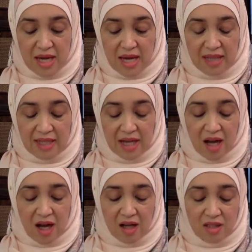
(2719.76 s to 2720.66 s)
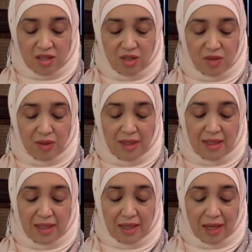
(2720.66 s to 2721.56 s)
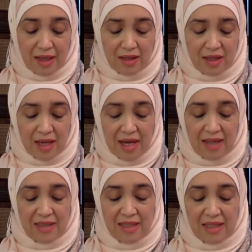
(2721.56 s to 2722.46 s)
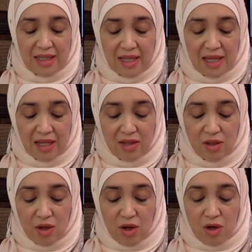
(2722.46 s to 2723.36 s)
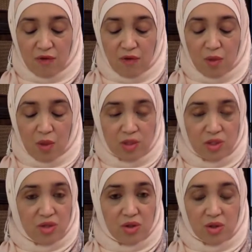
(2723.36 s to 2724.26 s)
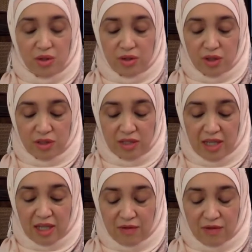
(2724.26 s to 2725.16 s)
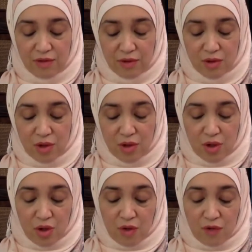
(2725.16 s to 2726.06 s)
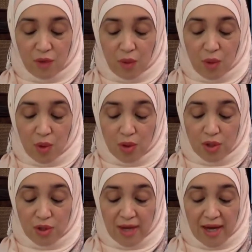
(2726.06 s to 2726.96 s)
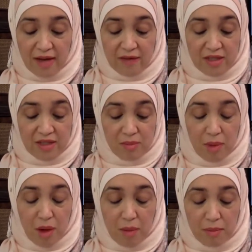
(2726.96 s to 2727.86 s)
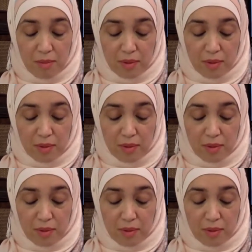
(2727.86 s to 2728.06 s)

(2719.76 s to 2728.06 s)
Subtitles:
And I asked you again and again for what you could not give. For all you have is pomp,